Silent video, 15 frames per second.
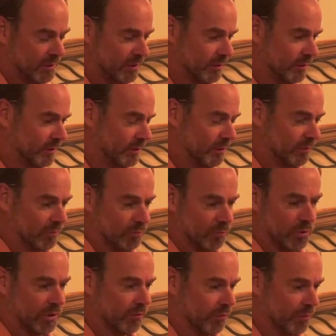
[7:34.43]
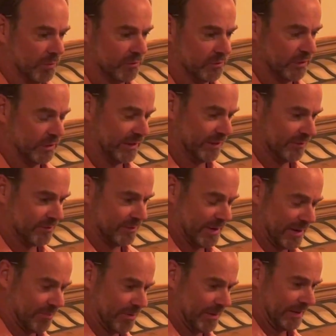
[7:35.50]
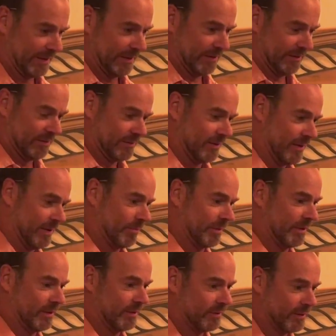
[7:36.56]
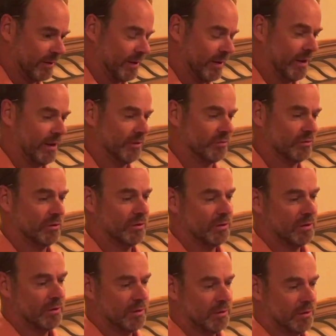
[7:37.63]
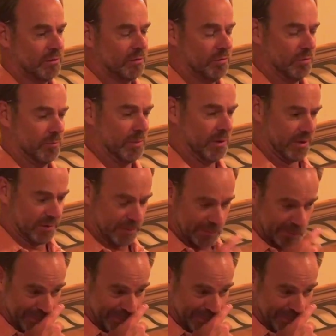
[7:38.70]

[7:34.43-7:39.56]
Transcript: And then whatever miscellaneous time I needed to stop and get gas, do my